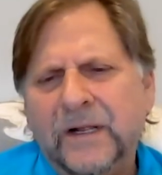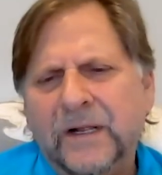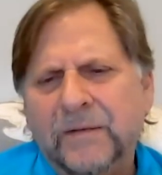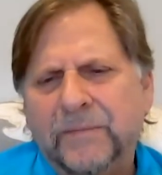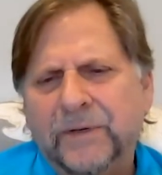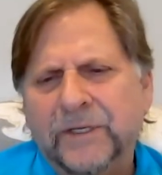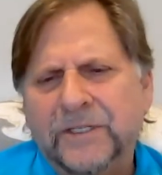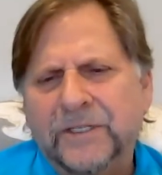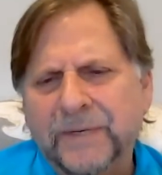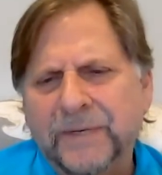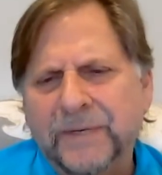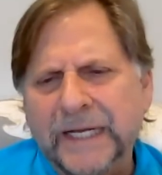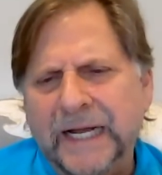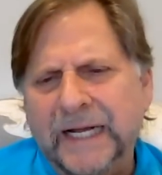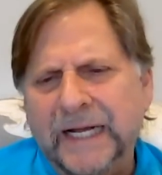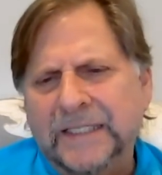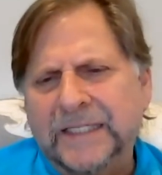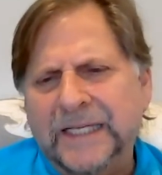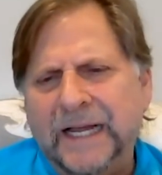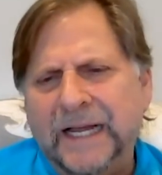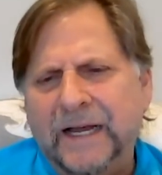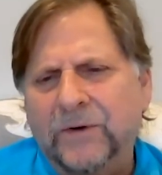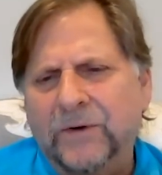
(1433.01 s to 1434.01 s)
But somebody
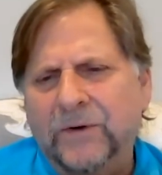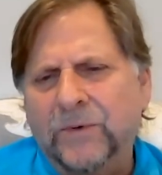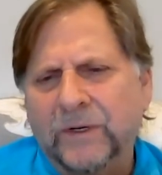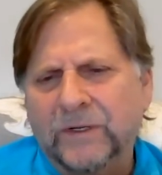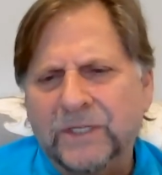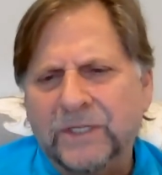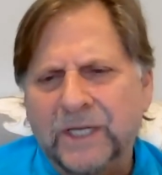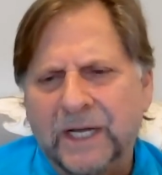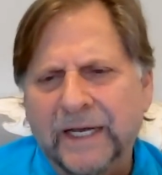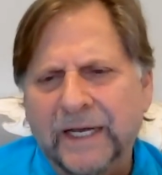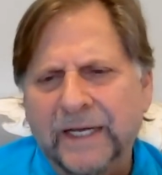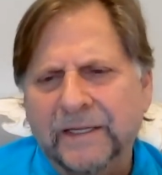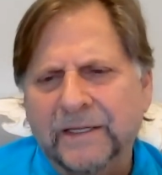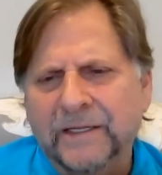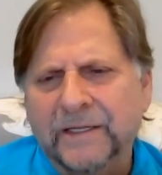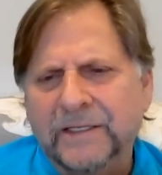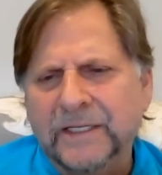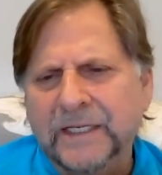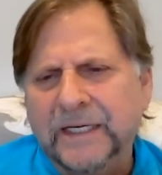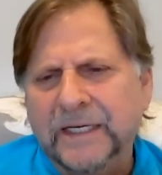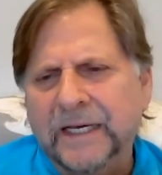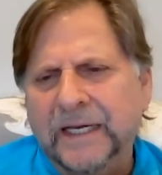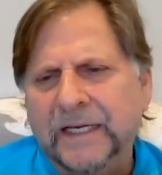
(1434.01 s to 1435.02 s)
asked how we're tying the
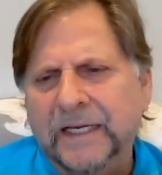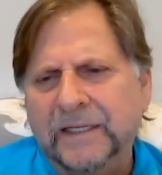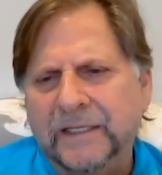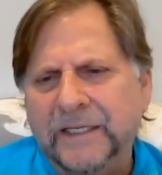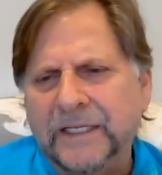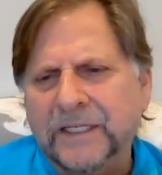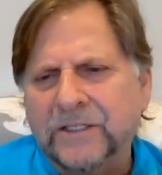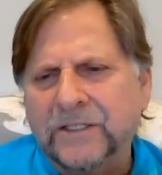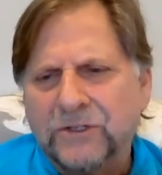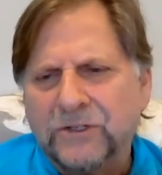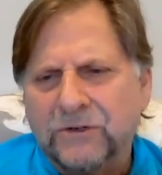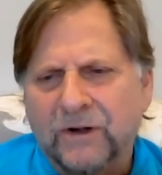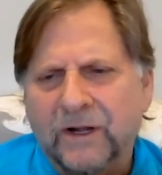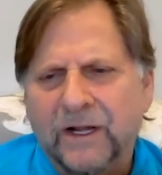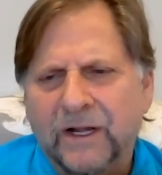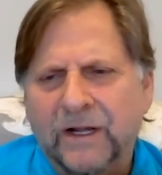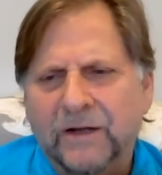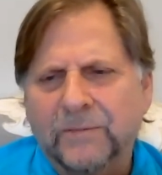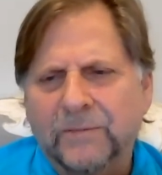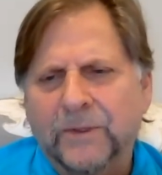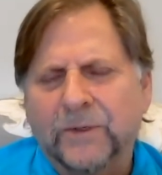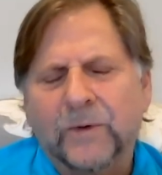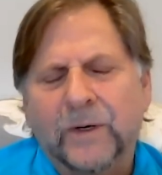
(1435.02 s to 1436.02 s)
DA Lean
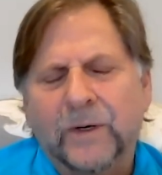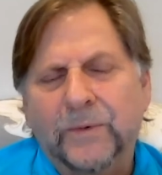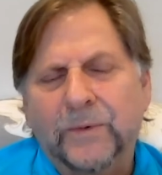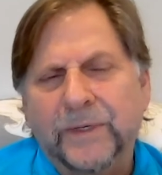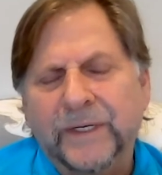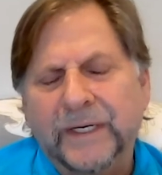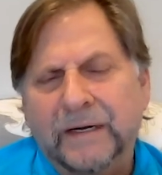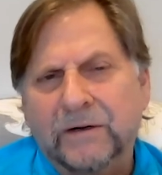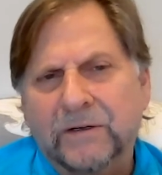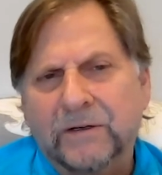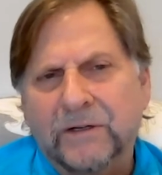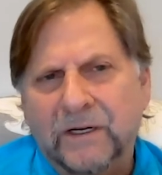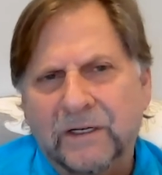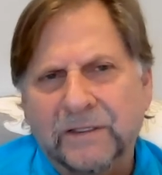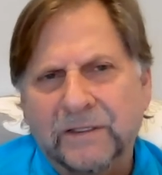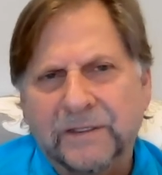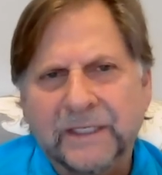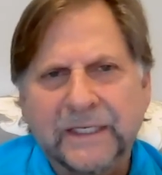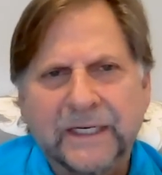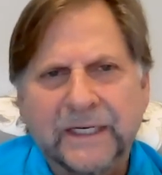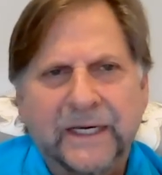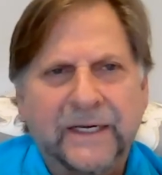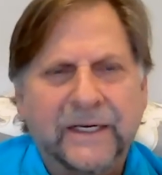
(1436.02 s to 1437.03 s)
Scrum, or what we now call
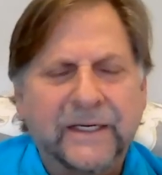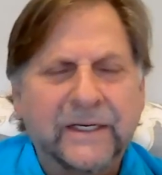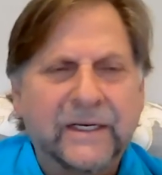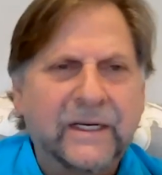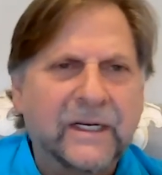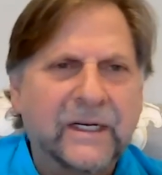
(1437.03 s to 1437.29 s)
DA,